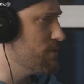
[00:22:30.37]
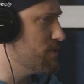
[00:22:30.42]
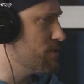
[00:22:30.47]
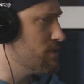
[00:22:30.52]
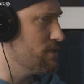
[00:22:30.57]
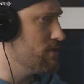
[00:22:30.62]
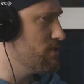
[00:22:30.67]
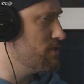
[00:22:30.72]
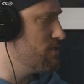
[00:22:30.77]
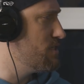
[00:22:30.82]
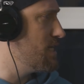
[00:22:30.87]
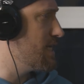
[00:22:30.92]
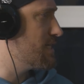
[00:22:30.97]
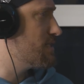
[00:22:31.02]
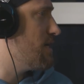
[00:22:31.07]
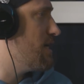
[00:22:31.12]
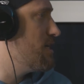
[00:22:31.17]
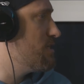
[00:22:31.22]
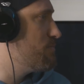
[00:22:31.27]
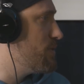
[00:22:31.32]
but the
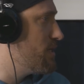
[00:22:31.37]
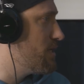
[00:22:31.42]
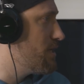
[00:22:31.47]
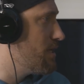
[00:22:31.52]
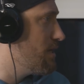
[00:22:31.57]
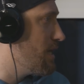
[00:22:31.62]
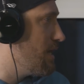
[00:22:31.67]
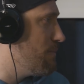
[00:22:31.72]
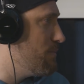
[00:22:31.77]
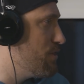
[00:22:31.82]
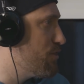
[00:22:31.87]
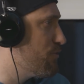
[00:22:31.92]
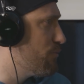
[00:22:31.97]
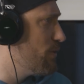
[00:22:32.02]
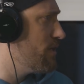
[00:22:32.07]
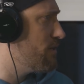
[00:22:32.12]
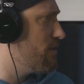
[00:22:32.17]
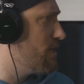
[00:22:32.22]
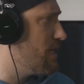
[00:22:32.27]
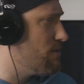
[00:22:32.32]
next highest bid guy bid
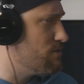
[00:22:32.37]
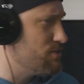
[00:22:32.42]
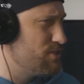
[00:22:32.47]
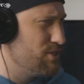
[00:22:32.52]
$300,